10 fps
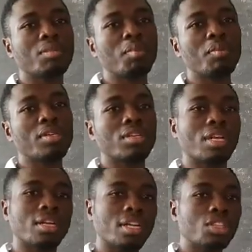maybe
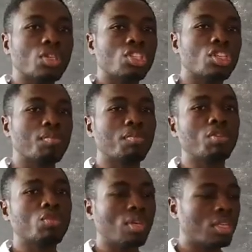a relationship
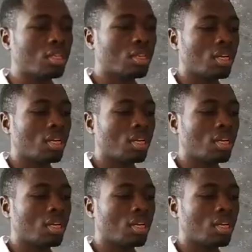between